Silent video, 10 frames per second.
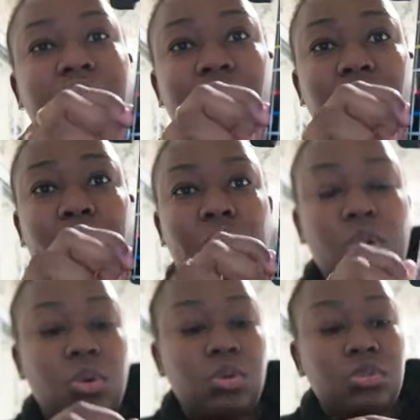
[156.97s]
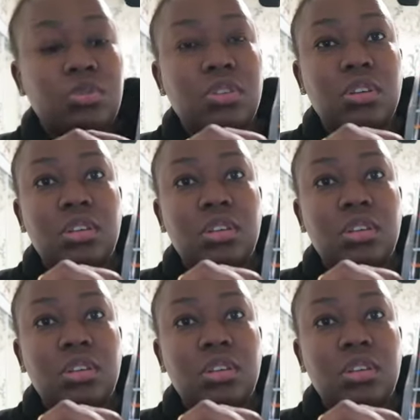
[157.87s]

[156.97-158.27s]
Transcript: added my own